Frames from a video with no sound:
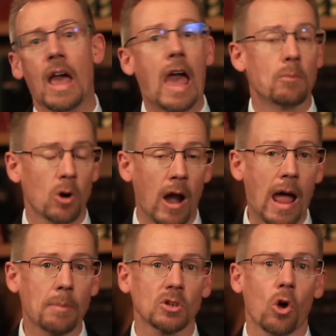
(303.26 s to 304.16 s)
and
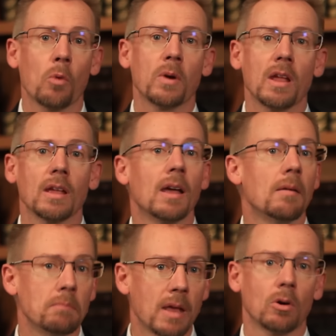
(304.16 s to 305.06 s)
perhaps opening
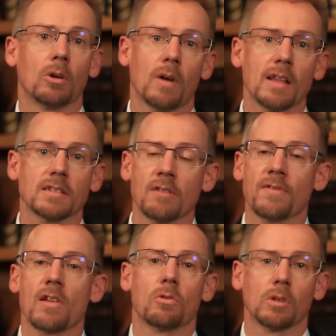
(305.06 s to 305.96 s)
mineral rights on
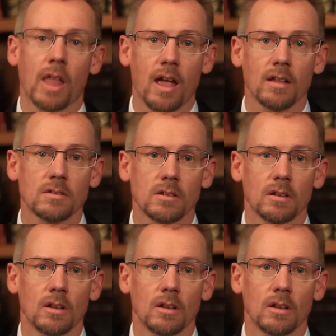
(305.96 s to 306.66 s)
federal lands,